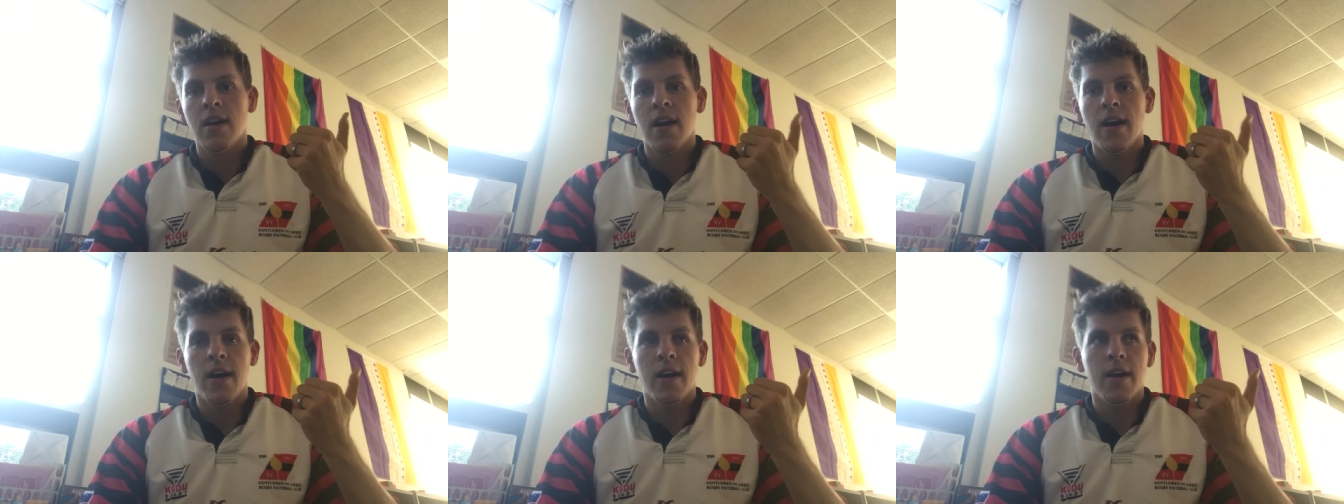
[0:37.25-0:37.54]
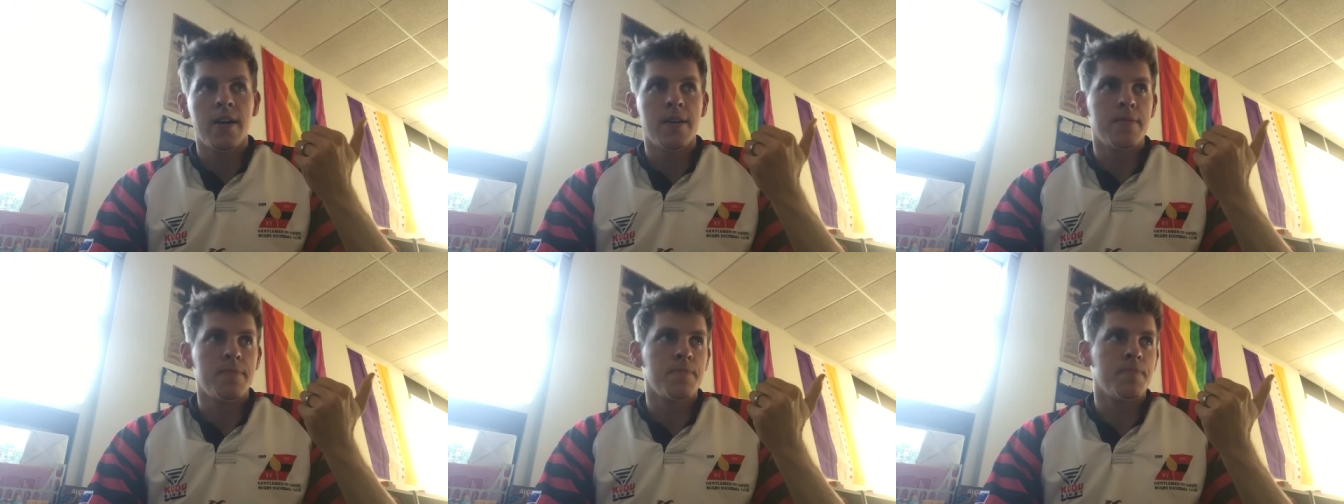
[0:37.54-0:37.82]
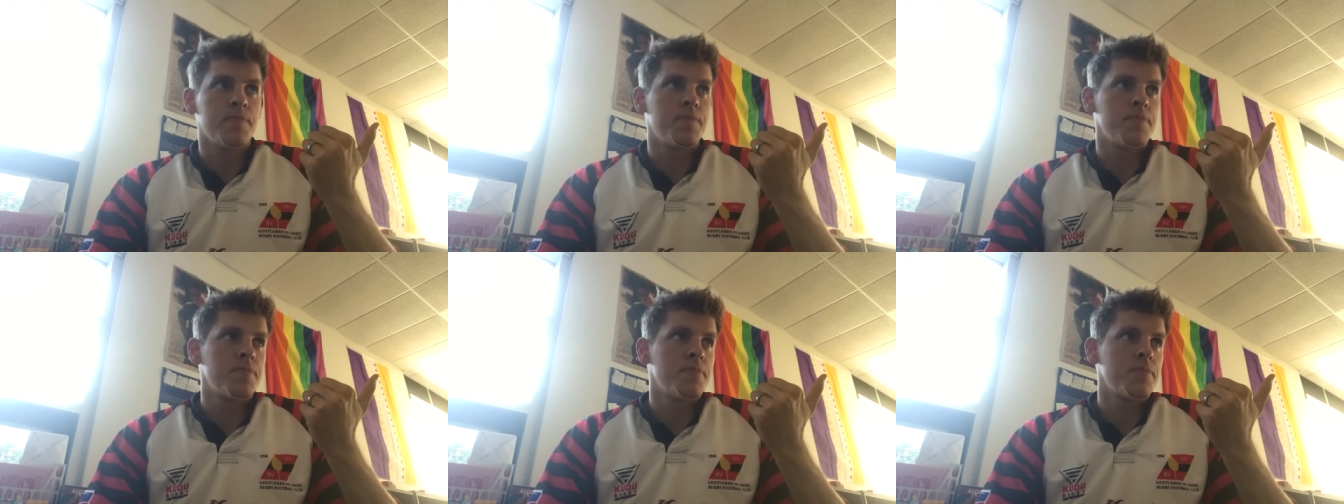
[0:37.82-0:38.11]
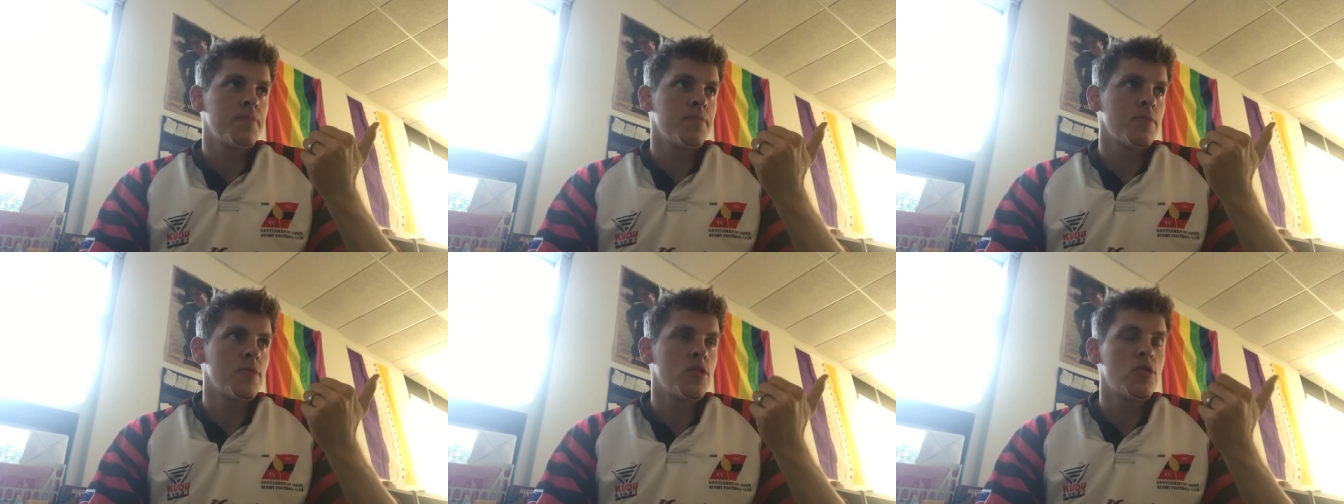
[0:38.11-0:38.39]
um,
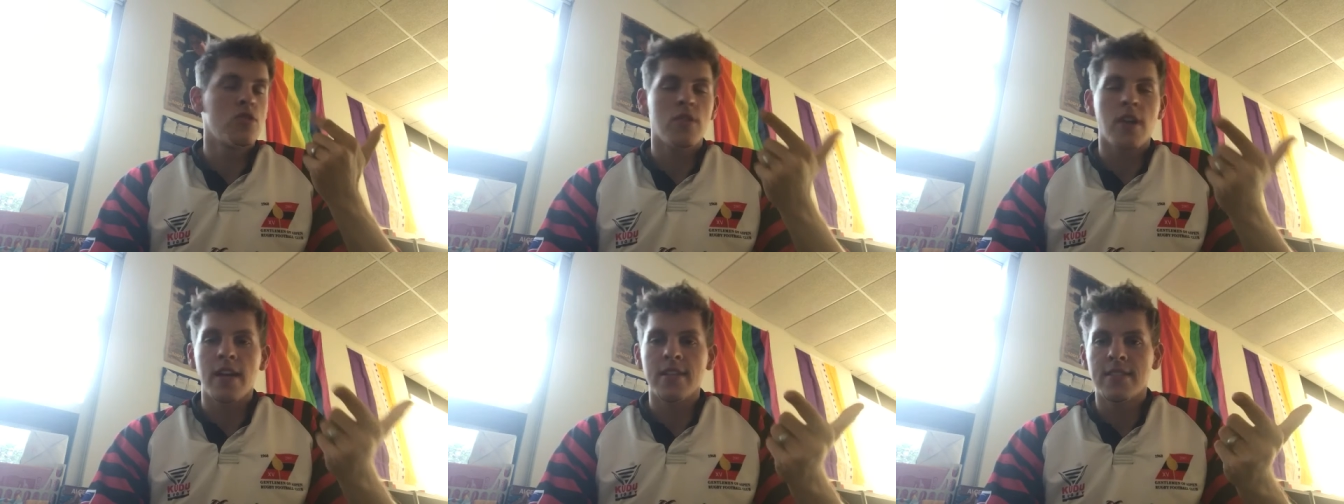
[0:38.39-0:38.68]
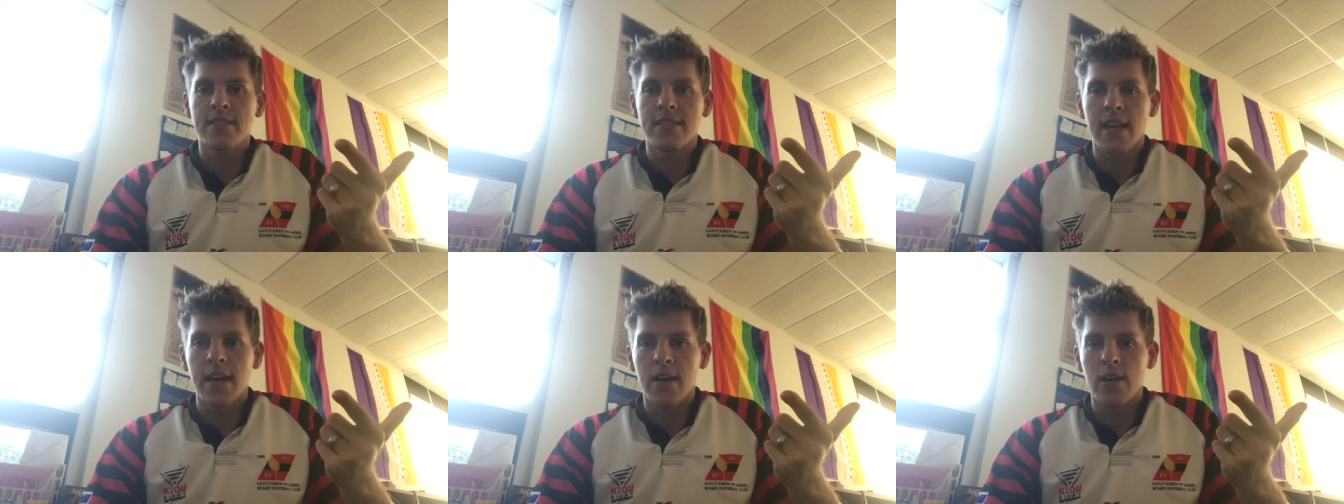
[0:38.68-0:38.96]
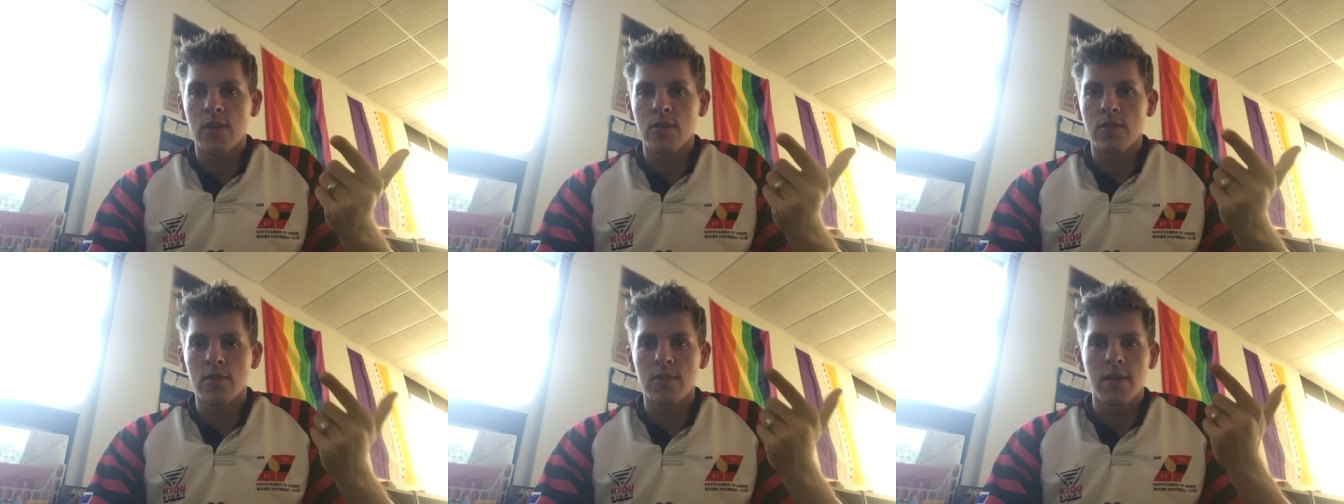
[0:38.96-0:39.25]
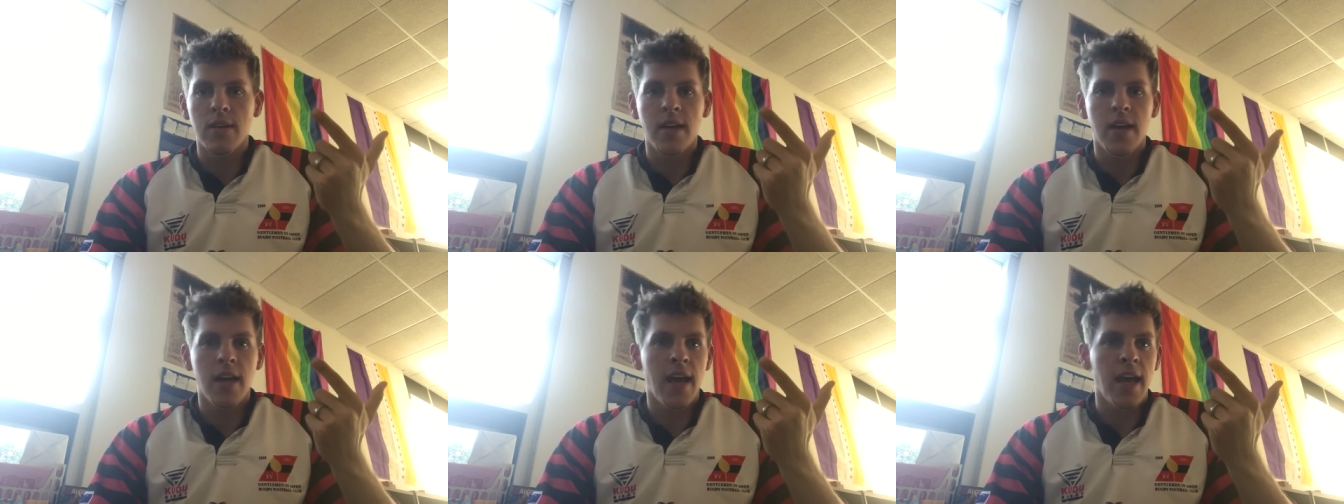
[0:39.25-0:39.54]
Stressed Out,
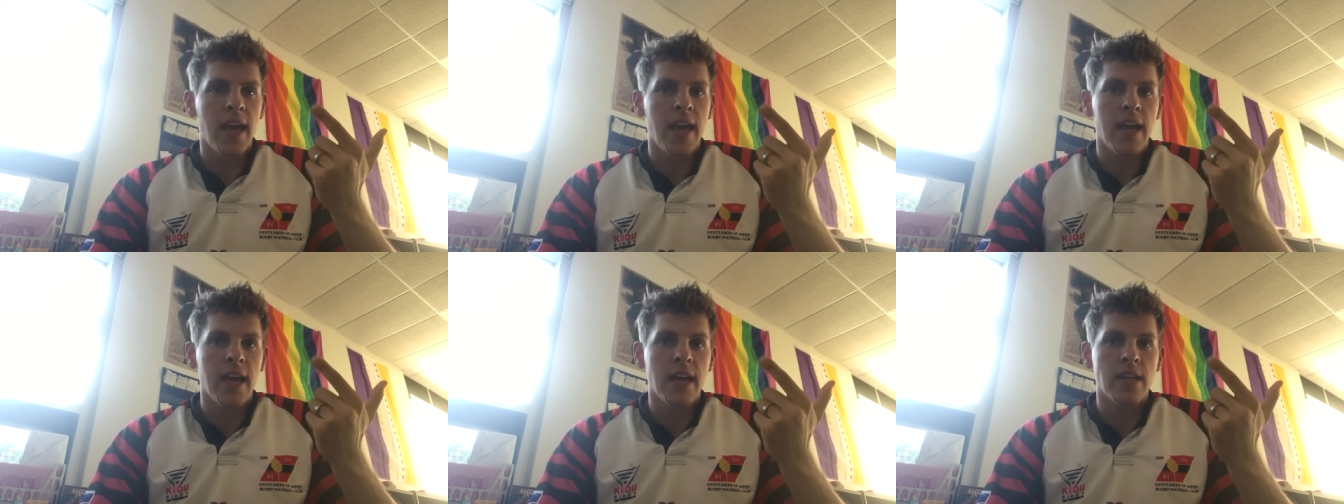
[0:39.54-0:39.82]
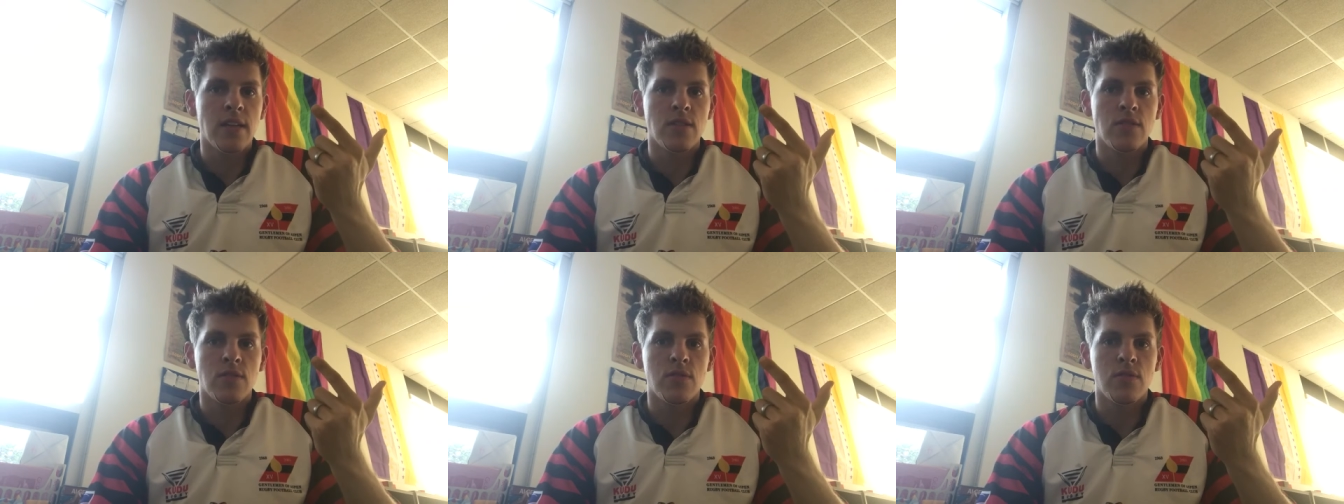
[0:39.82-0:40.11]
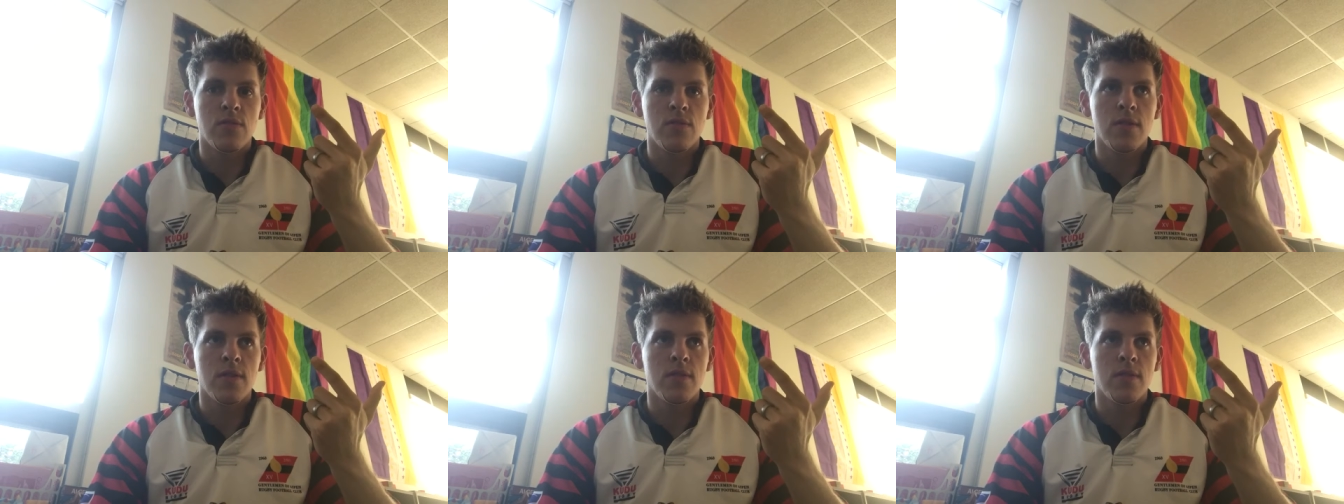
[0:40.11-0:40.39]
and